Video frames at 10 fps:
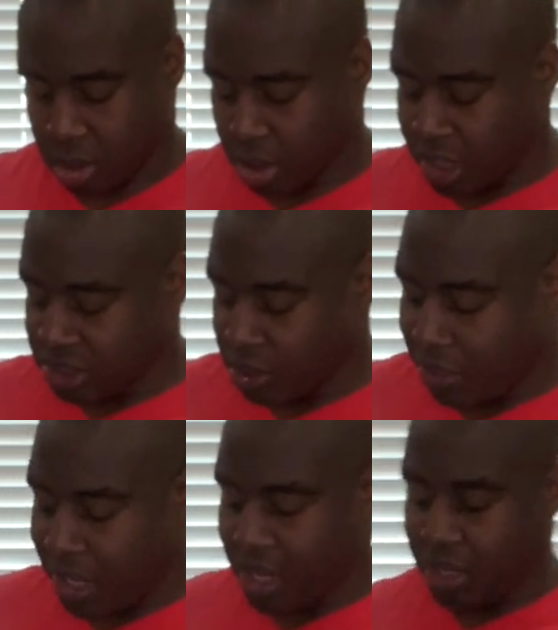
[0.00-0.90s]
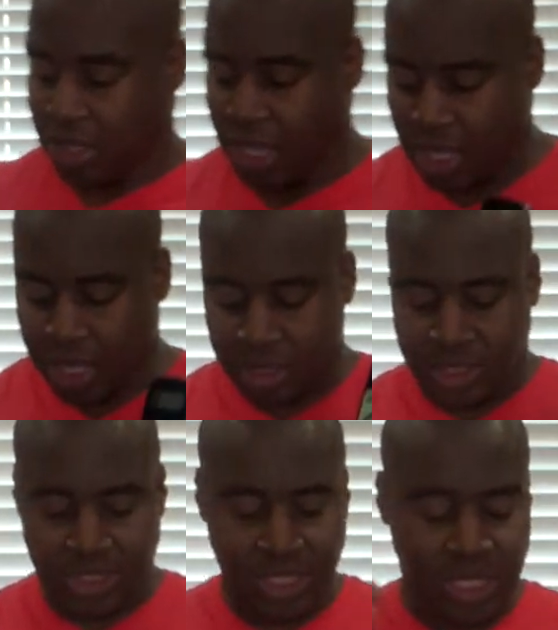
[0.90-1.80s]
Let's go ahead and
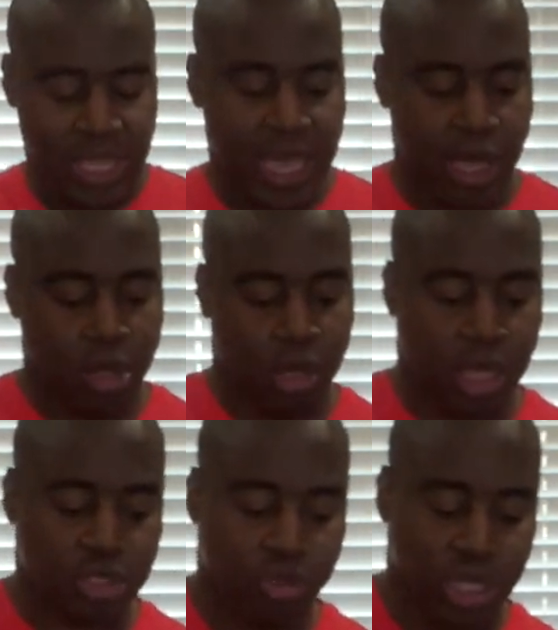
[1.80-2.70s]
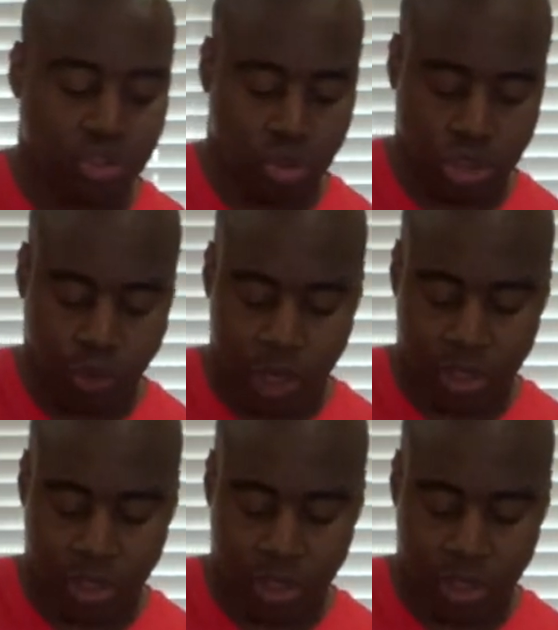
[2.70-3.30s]
see how electrolyzed reduced water